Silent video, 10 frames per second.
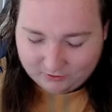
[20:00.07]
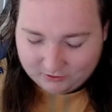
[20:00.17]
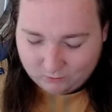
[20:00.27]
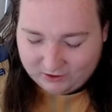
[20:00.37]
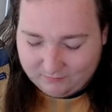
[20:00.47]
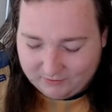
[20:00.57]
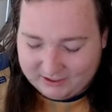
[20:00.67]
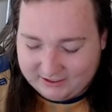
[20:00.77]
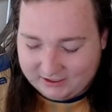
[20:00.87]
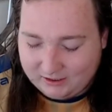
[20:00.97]
with my
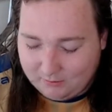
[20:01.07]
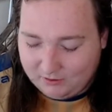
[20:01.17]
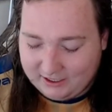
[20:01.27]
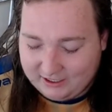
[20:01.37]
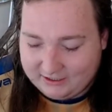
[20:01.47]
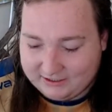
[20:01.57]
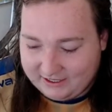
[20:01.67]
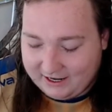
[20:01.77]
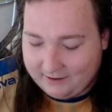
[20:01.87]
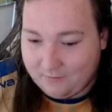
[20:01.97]
sister playing this
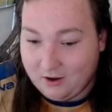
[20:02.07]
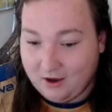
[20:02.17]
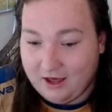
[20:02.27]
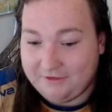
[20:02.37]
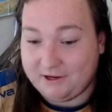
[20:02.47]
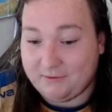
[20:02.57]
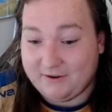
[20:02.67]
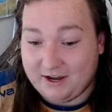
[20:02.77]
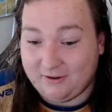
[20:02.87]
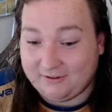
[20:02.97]
game I think we
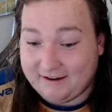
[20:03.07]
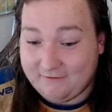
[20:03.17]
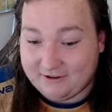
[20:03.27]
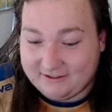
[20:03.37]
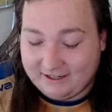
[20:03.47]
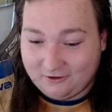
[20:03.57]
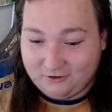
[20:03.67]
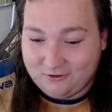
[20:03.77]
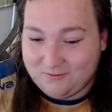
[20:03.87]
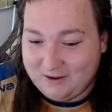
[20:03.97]
unlocked everything
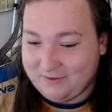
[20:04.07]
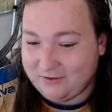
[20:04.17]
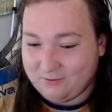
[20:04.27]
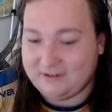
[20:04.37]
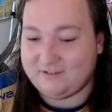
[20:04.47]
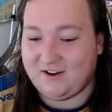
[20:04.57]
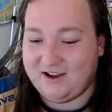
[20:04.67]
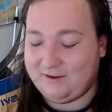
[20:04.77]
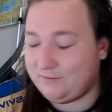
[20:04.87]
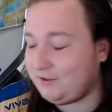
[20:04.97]
2, maybe 3 times.